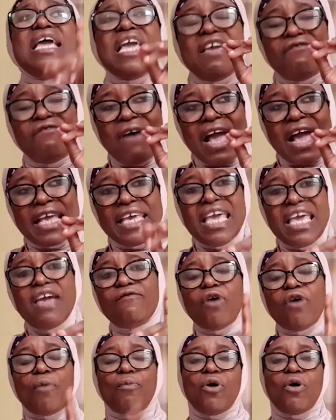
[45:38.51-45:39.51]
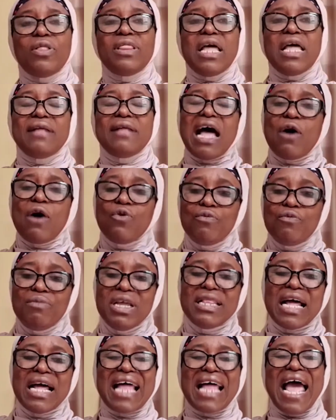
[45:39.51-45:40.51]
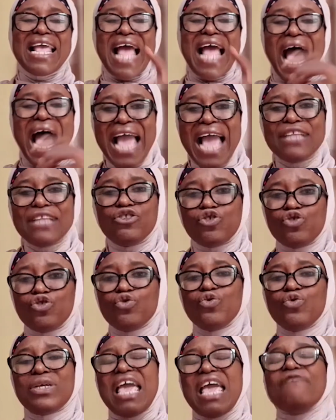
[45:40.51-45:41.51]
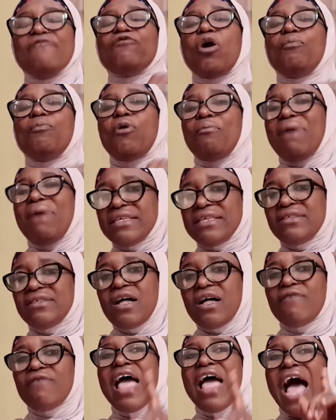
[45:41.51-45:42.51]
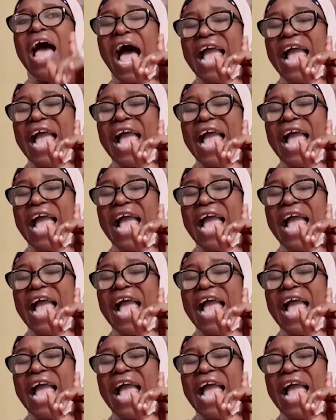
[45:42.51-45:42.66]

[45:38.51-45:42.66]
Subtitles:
if I give up on them, that would mean that I too gave up on myself.